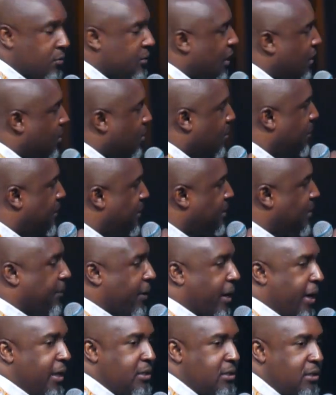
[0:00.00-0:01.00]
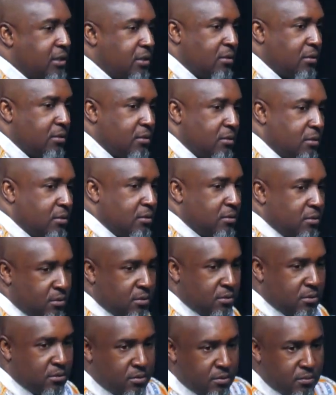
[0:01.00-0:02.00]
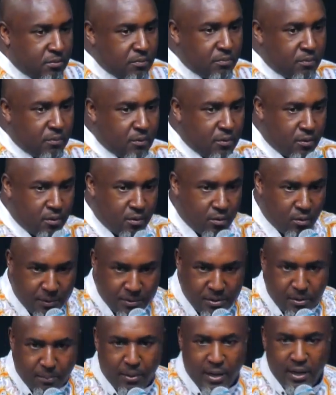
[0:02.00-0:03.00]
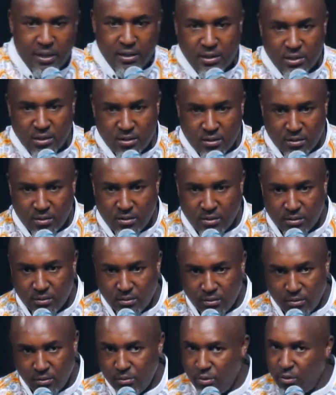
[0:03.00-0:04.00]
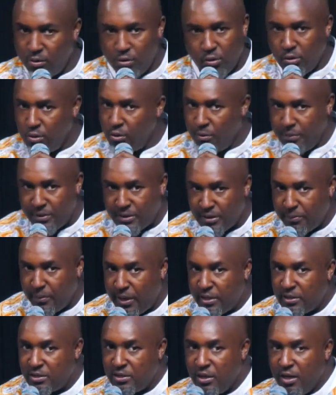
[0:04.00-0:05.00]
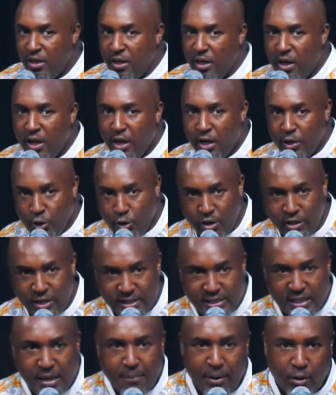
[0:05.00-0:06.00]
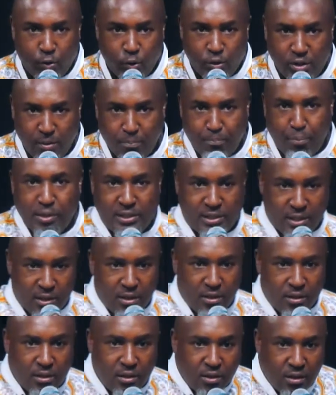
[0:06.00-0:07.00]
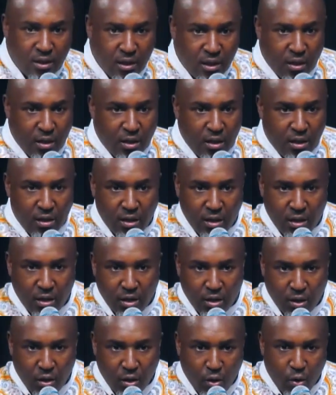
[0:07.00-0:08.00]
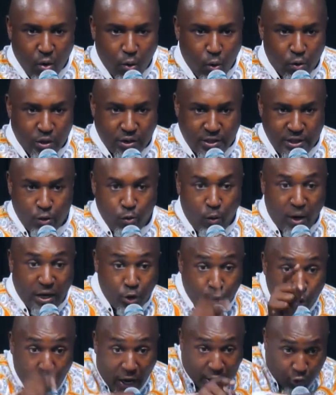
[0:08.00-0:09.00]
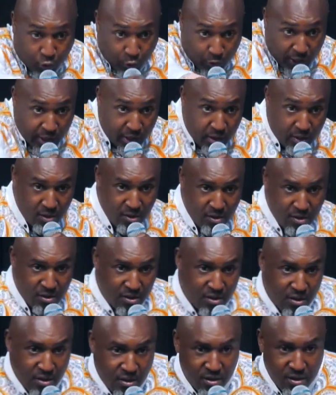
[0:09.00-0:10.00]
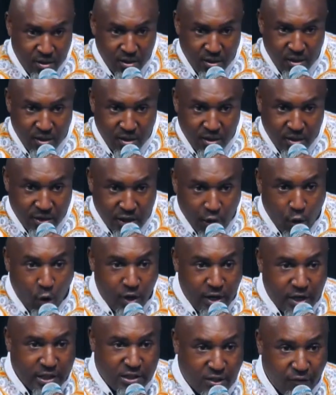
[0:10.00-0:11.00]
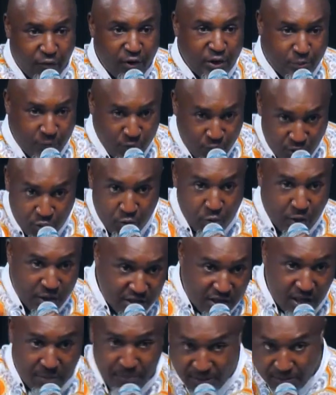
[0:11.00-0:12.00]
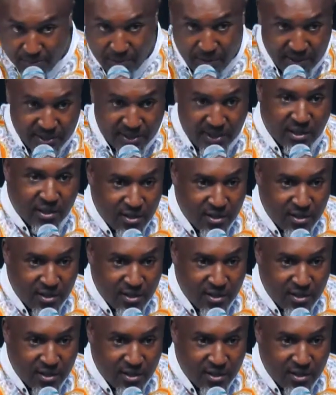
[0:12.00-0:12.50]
we'll be surprised. You'll be surprised. You'll be surprised. Do you know there's somebody who's in prison who did what you are doing? The only difference between you and them is mercy.